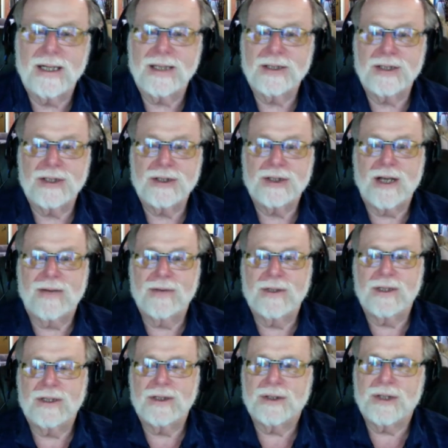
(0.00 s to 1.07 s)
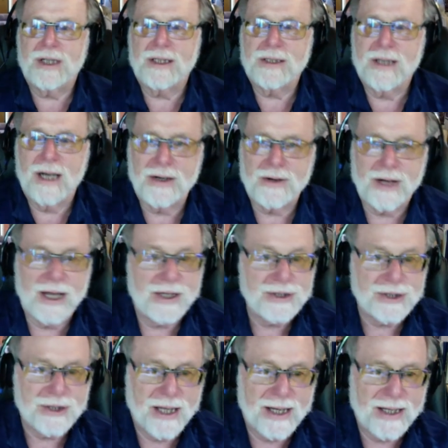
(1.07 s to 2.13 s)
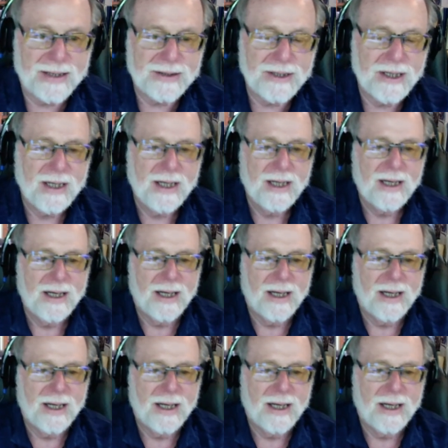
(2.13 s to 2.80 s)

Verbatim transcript: nineteen seventies in congregation land. Yeah.